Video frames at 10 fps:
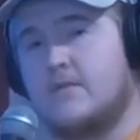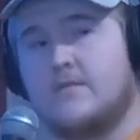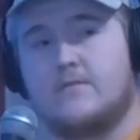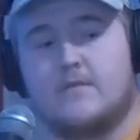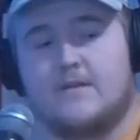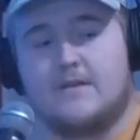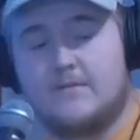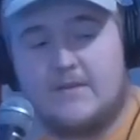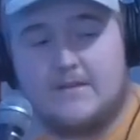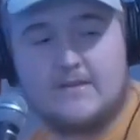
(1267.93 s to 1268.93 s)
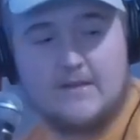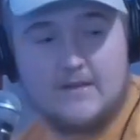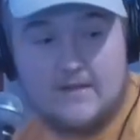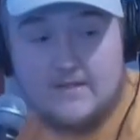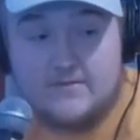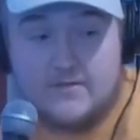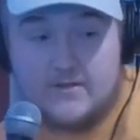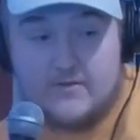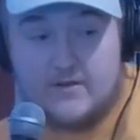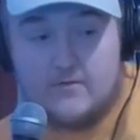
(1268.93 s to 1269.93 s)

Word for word: the, the, I mean, it is a really great